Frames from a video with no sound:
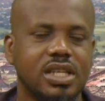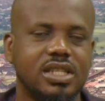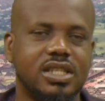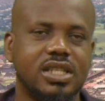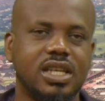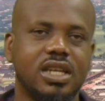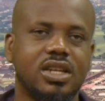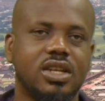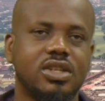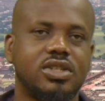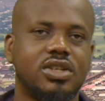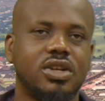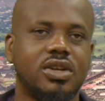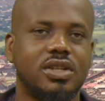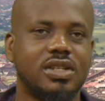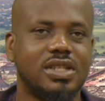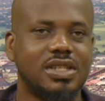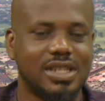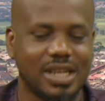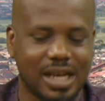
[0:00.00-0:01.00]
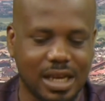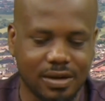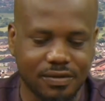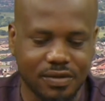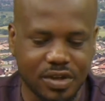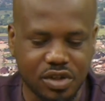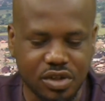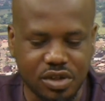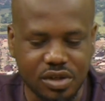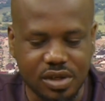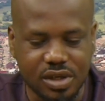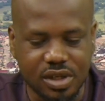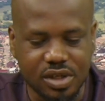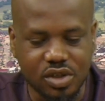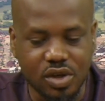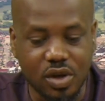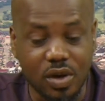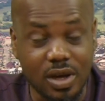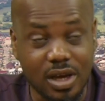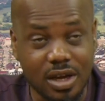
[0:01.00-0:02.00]
Signature television.
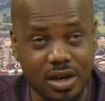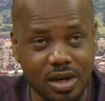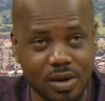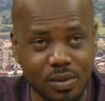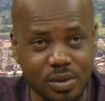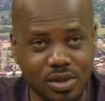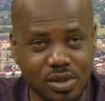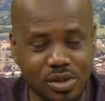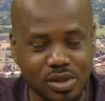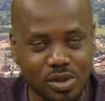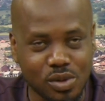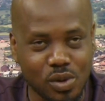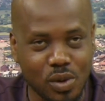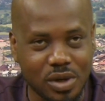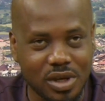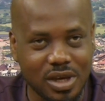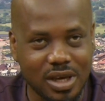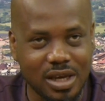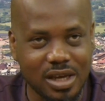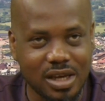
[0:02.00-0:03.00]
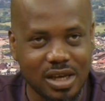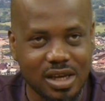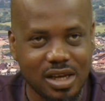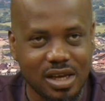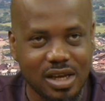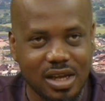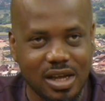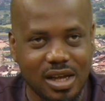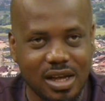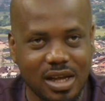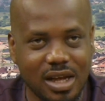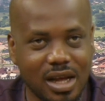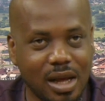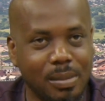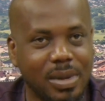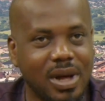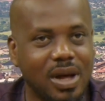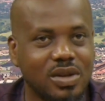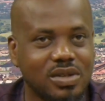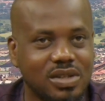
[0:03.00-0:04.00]
So earlier was talking
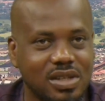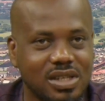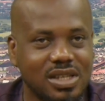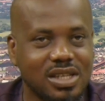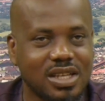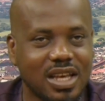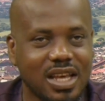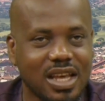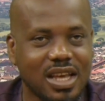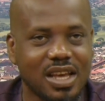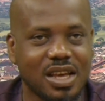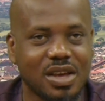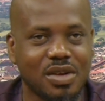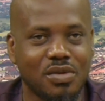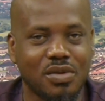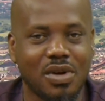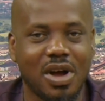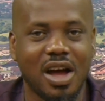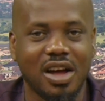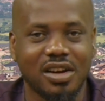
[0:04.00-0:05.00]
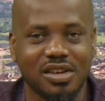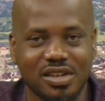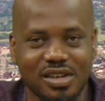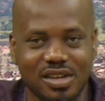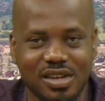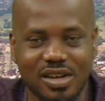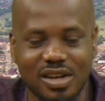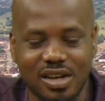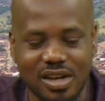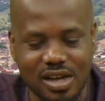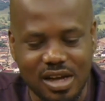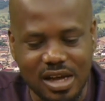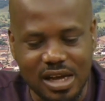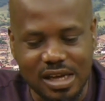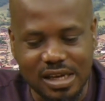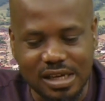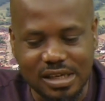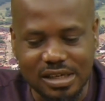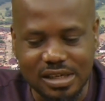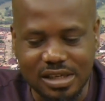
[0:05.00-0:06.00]
about the Iran
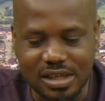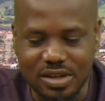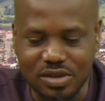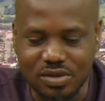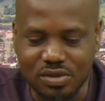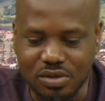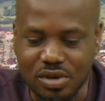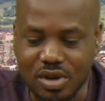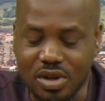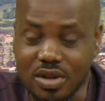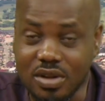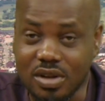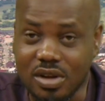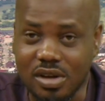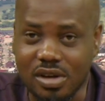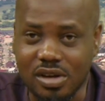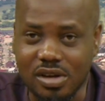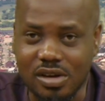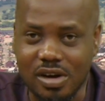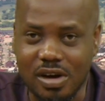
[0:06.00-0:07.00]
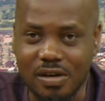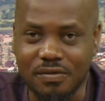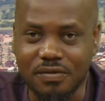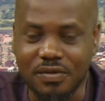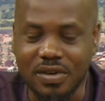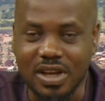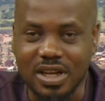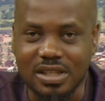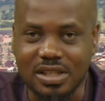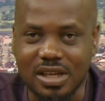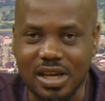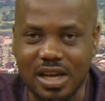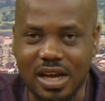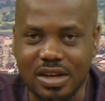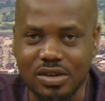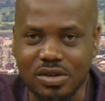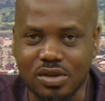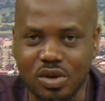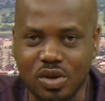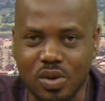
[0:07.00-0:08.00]
and the Israel conflict.
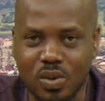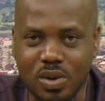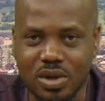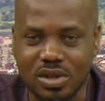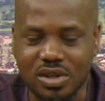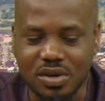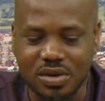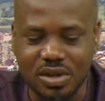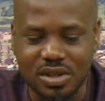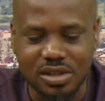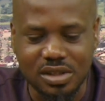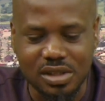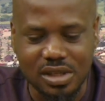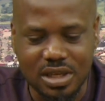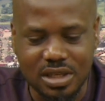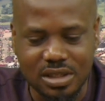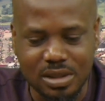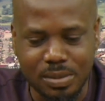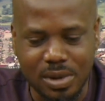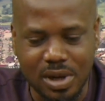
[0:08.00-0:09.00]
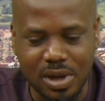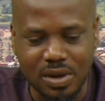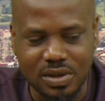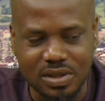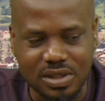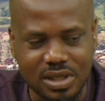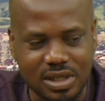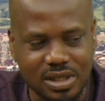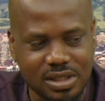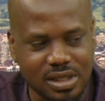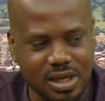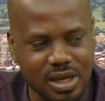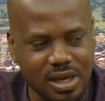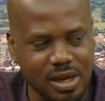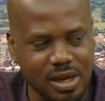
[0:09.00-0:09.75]
I don't know what Chris thinks about it.